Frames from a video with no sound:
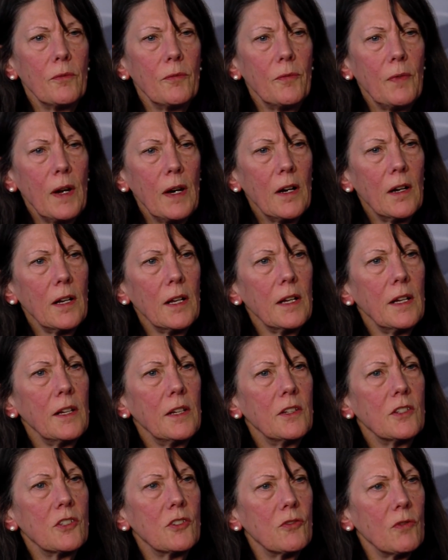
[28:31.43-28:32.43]

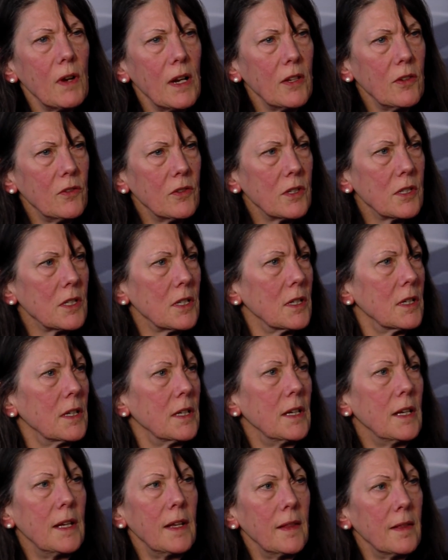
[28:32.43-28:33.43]
fairly
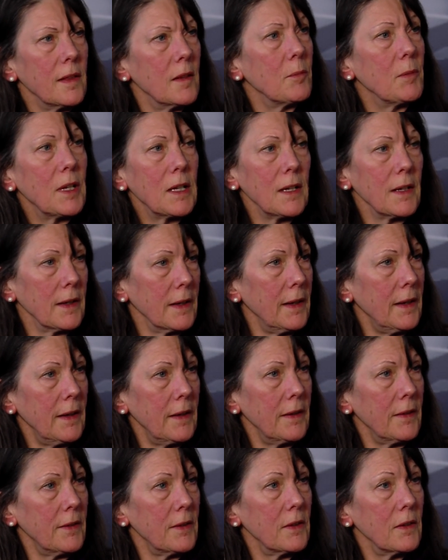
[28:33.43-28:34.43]
strenuously in the Middle
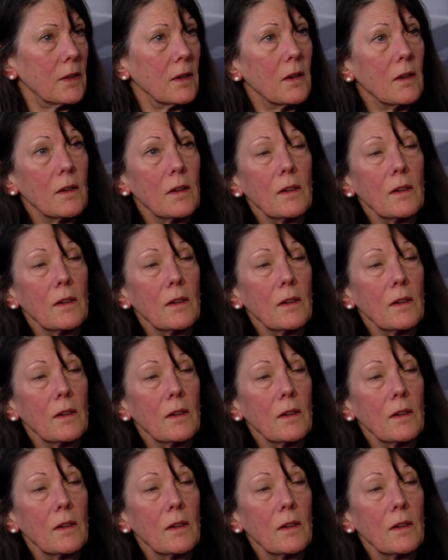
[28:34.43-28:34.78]
East,